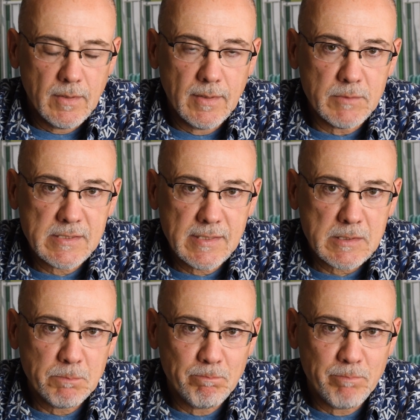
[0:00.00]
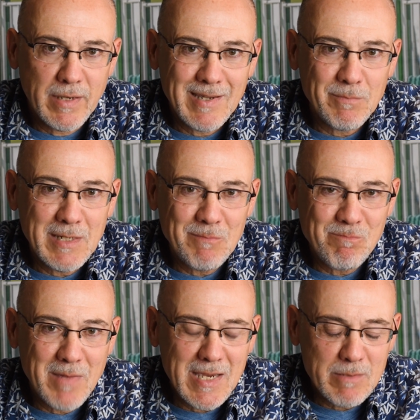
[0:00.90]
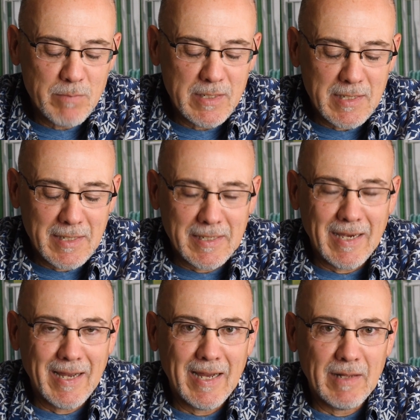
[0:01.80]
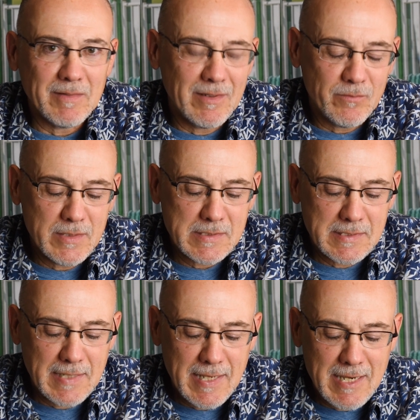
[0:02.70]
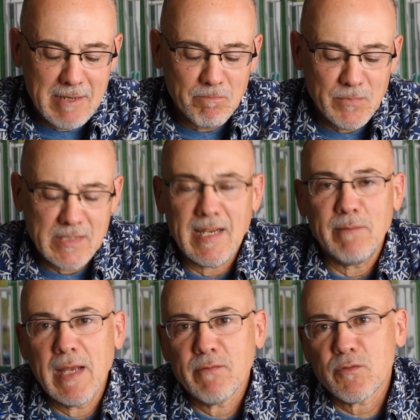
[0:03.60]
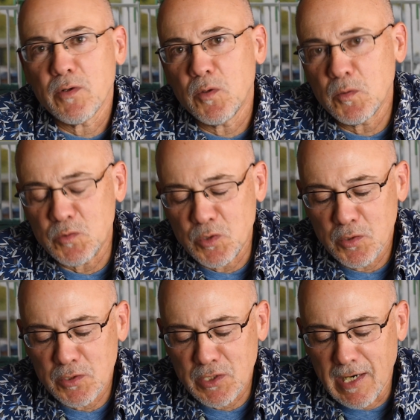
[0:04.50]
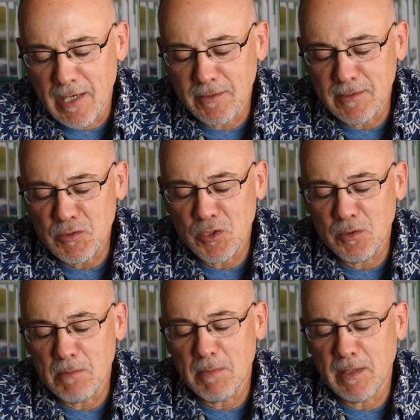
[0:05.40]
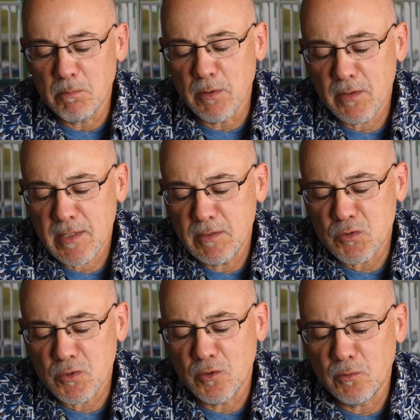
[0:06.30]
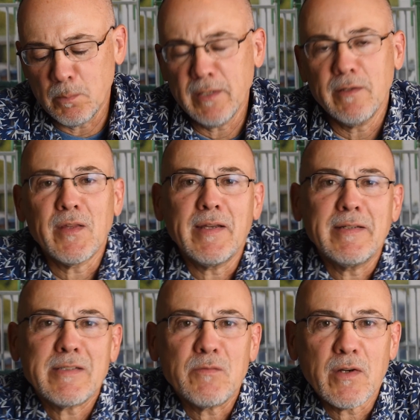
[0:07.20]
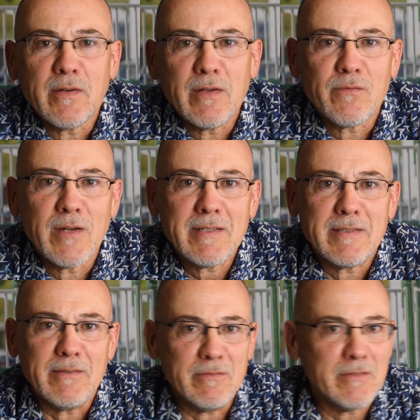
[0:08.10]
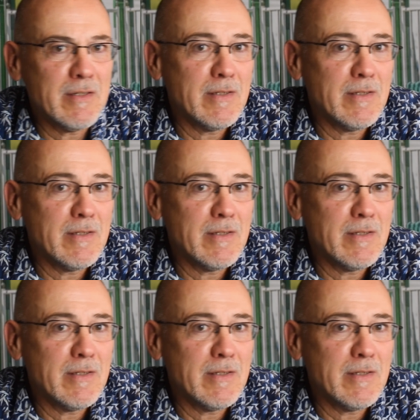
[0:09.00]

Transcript: Number 6, Baby Maybe. Love this name. He's named after an old George Carlin joke about a birth control pill that isn't very effective.